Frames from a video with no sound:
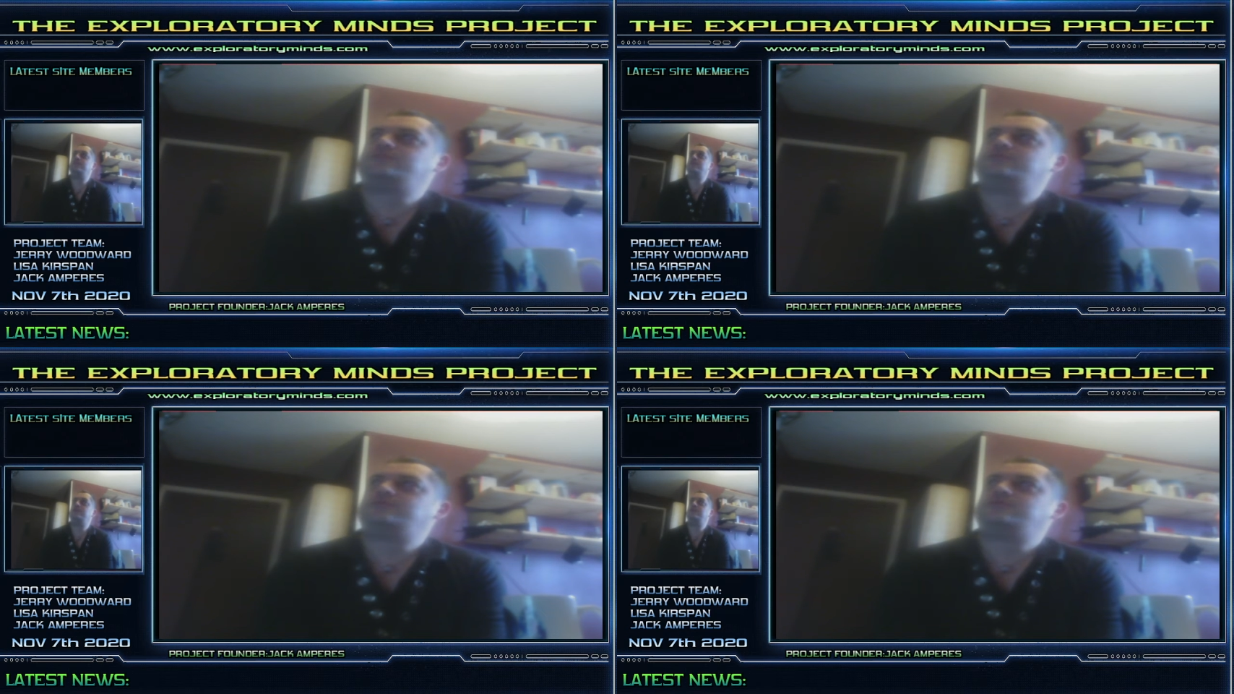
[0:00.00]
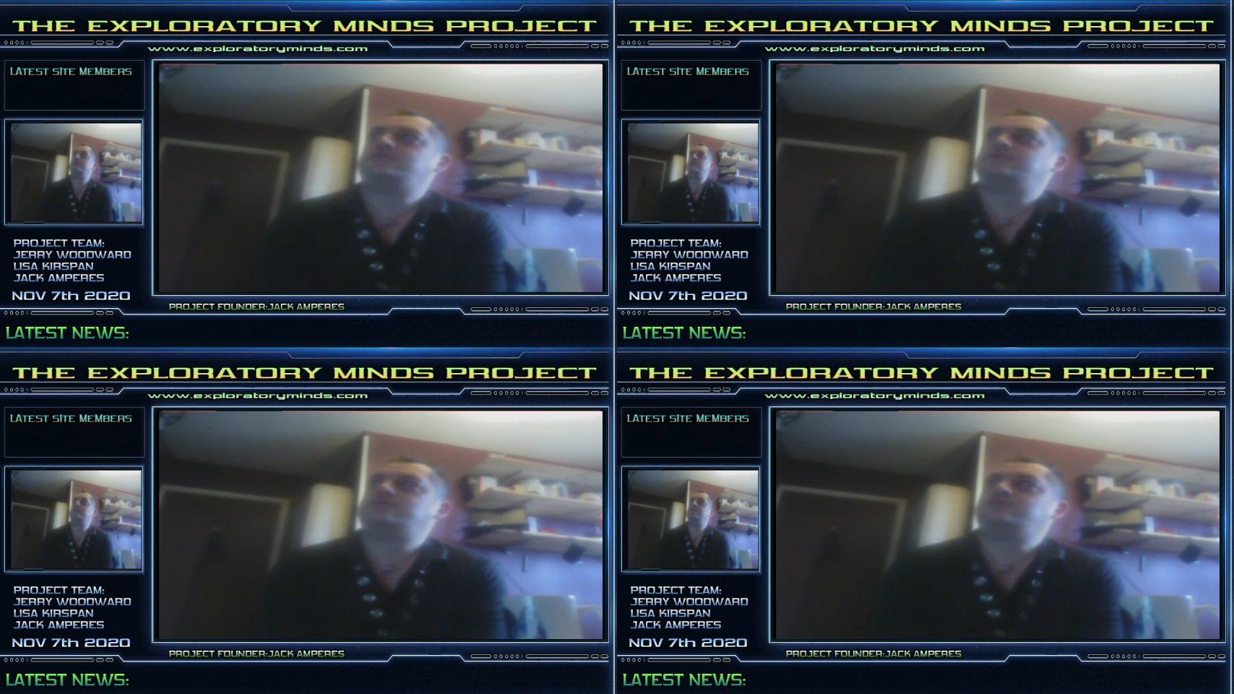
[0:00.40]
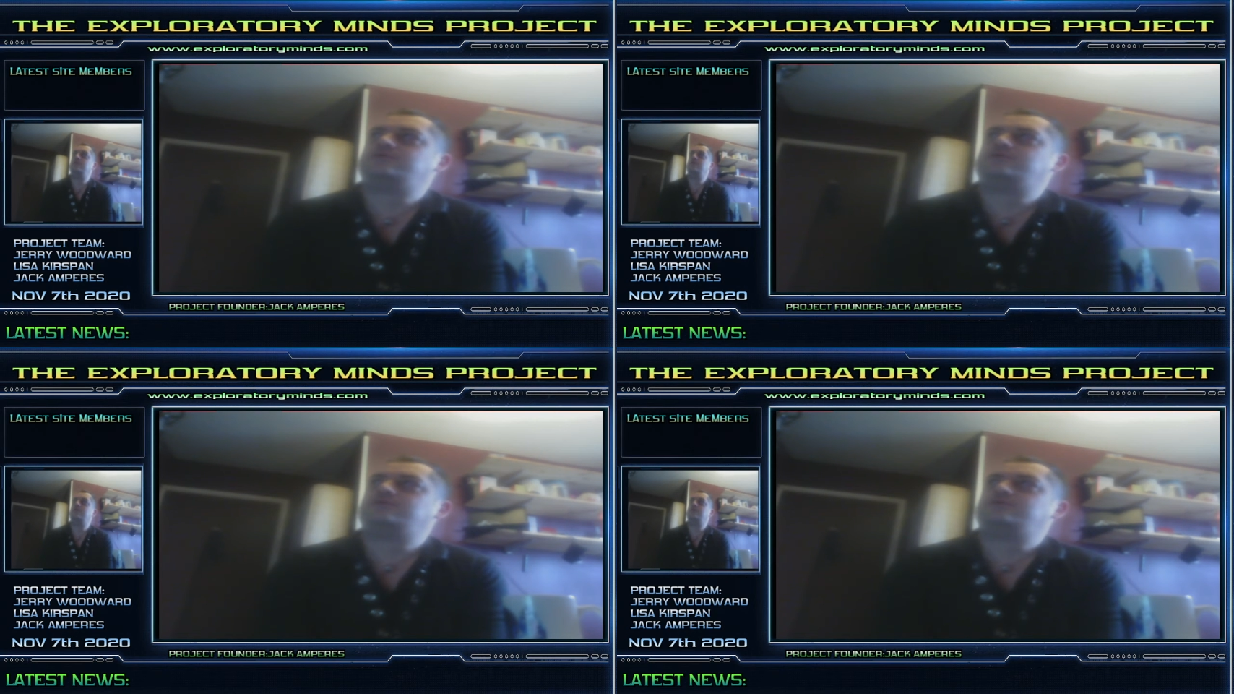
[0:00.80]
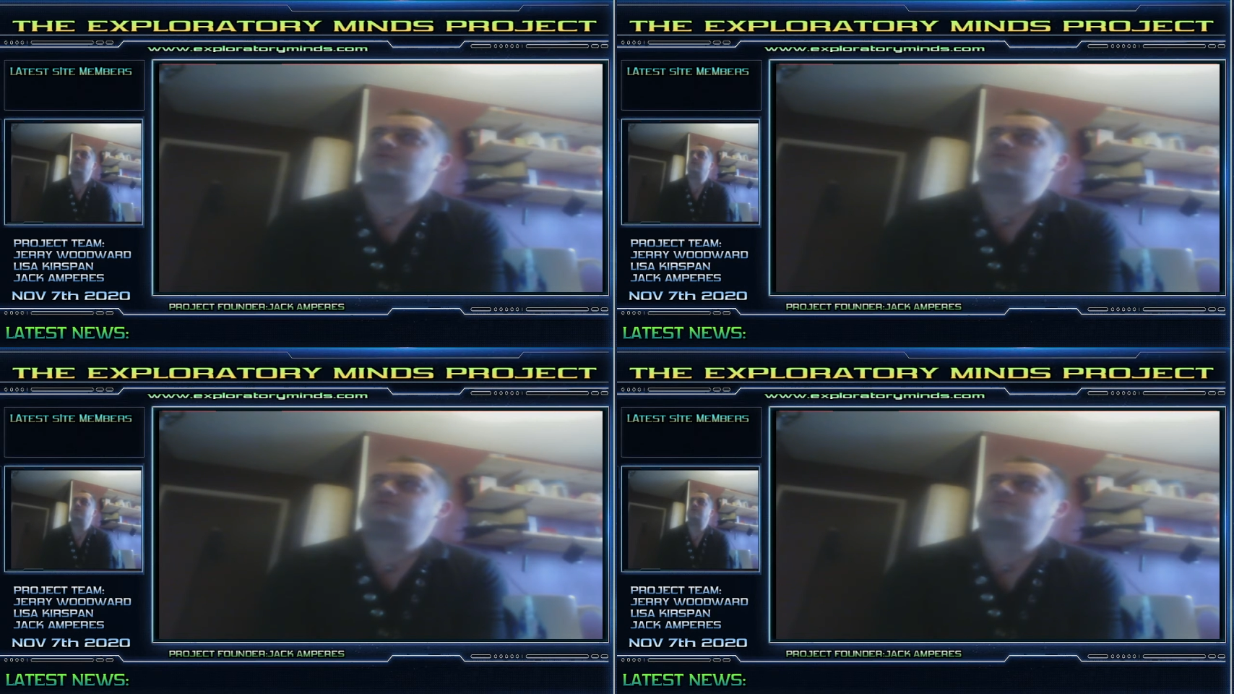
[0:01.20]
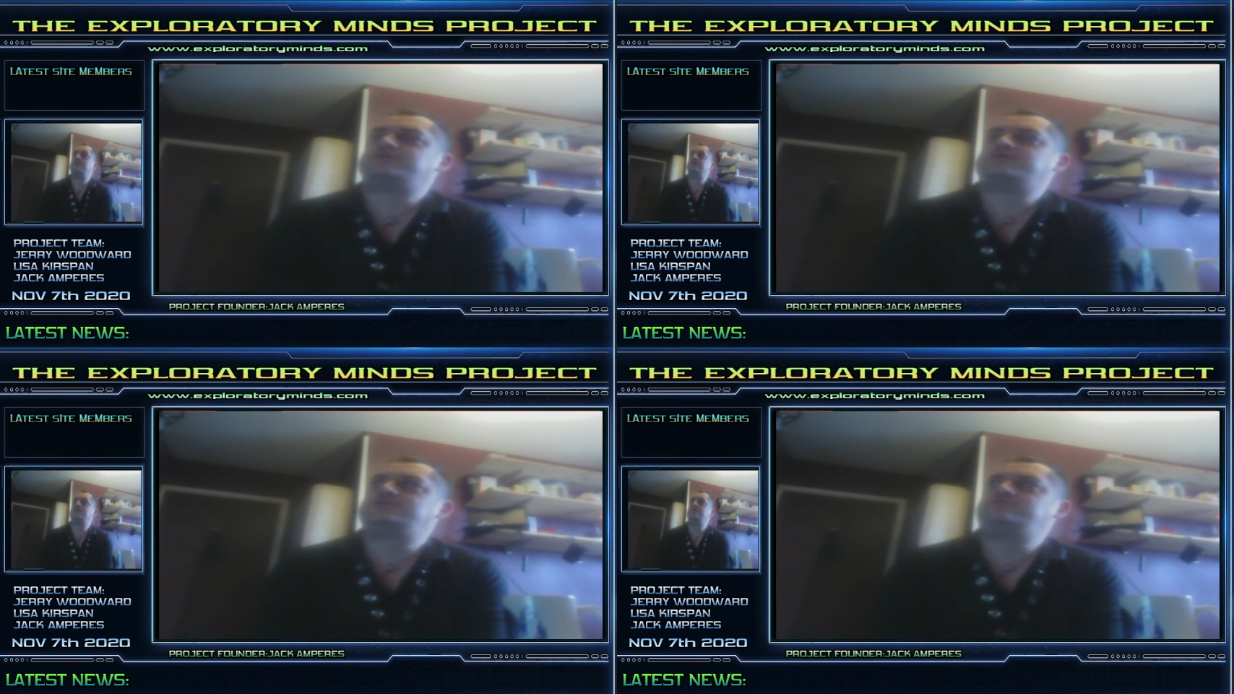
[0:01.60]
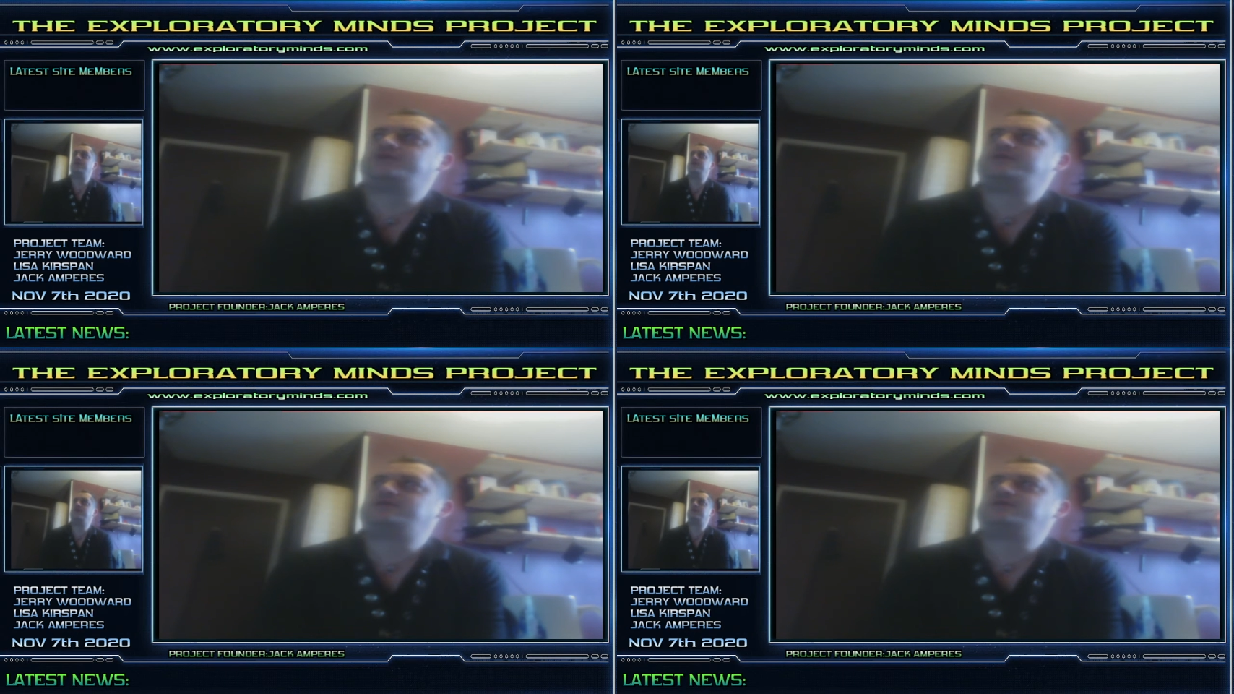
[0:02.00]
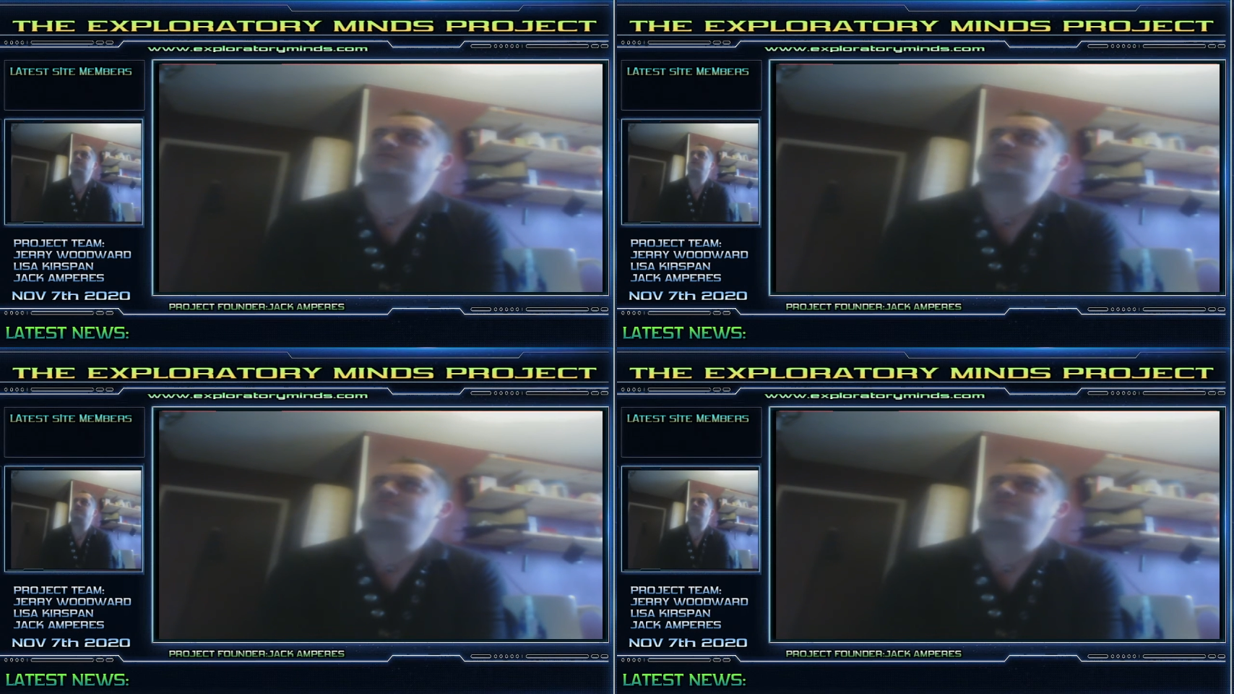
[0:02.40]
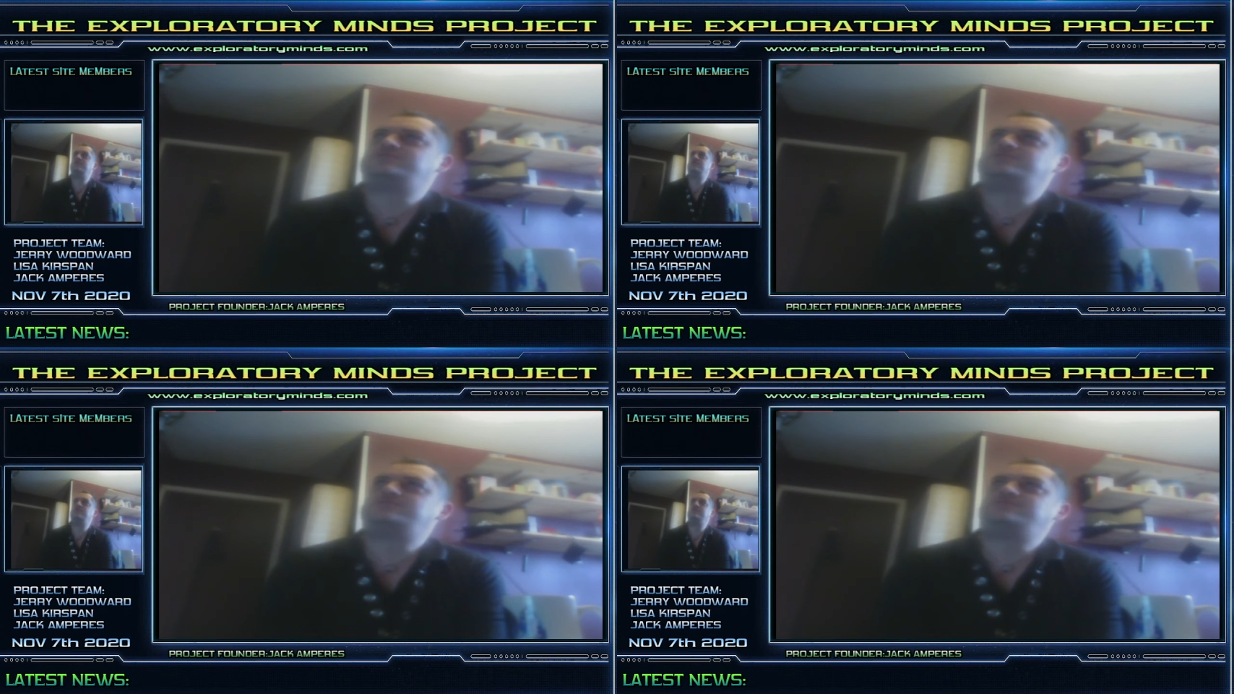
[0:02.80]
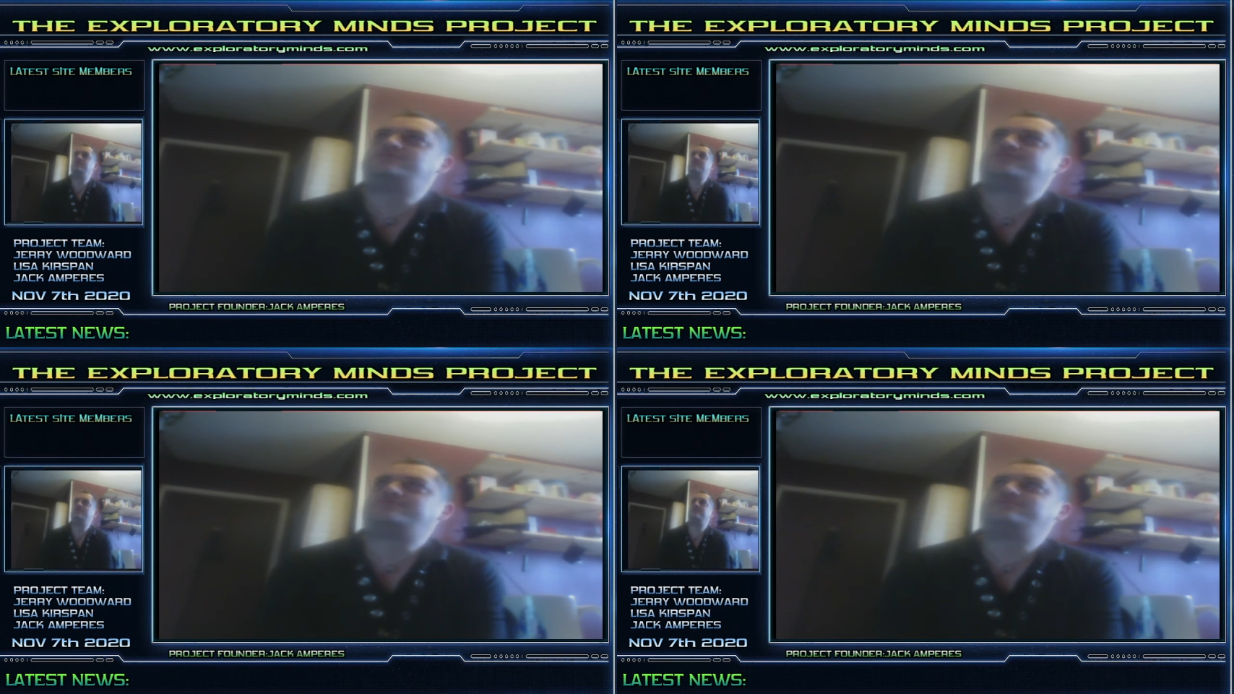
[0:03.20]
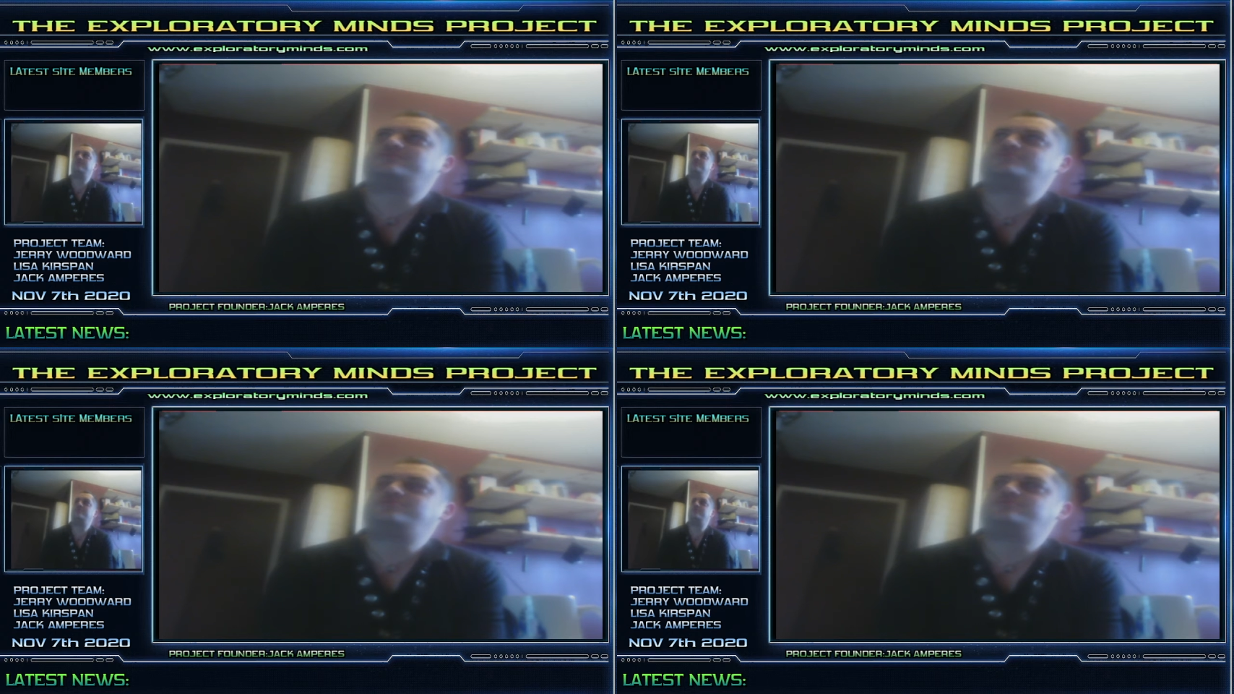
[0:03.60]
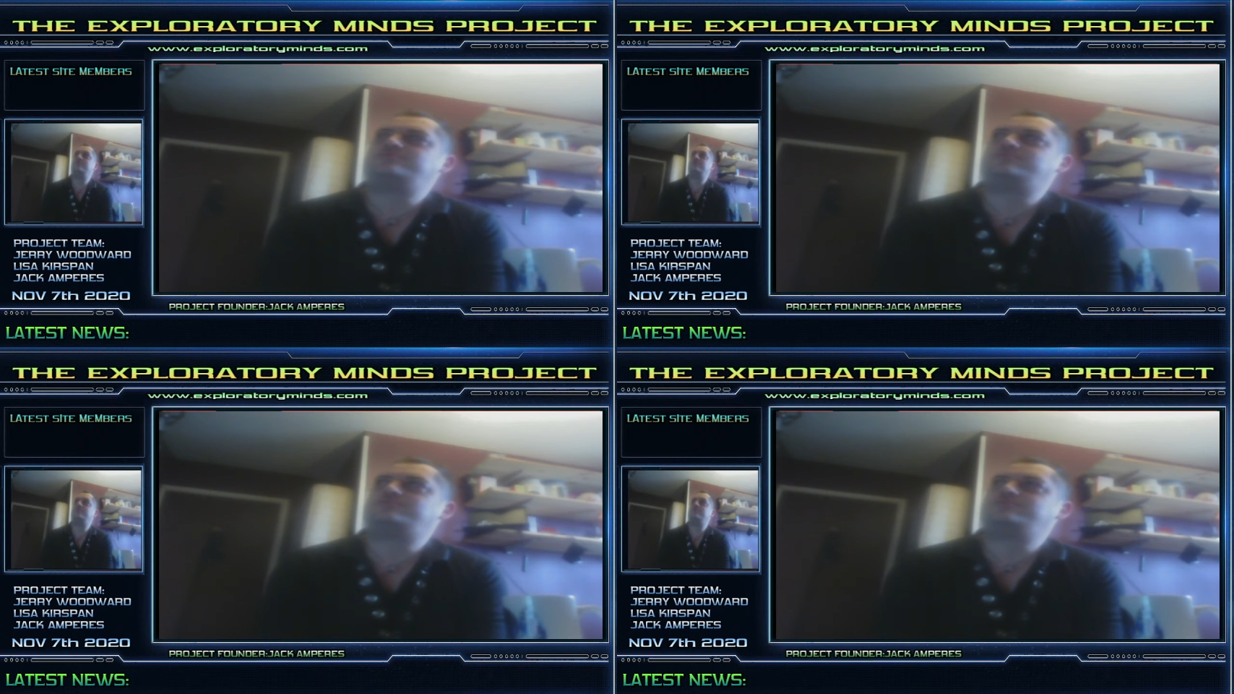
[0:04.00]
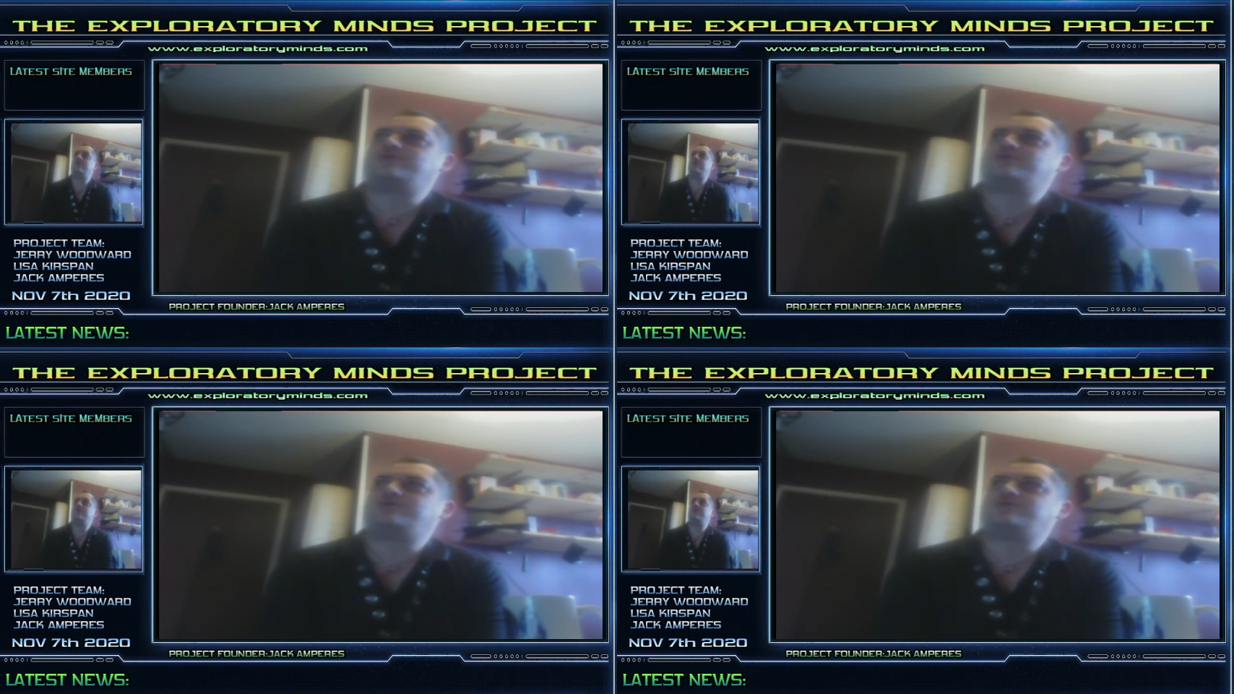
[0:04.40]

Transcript: [unreadable: no face in view]